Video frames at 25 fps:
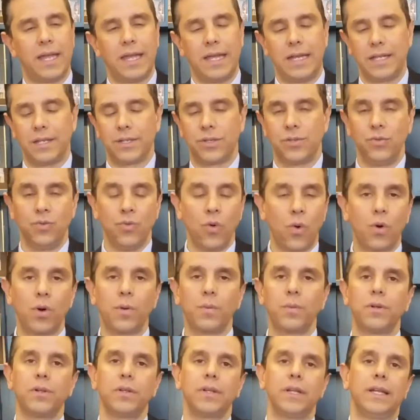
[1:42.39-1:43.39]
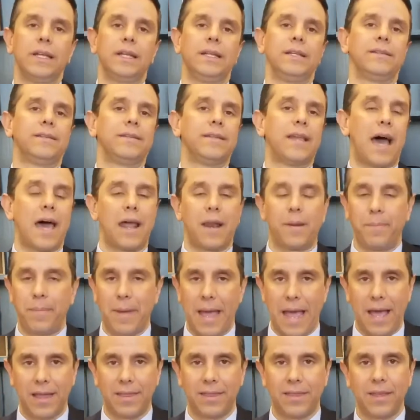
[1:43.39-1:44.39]
It is normal. It is not a
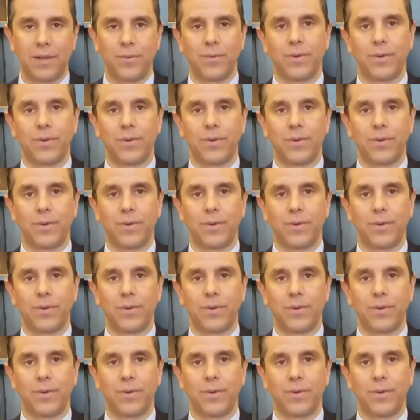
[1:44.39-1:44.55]
bad thing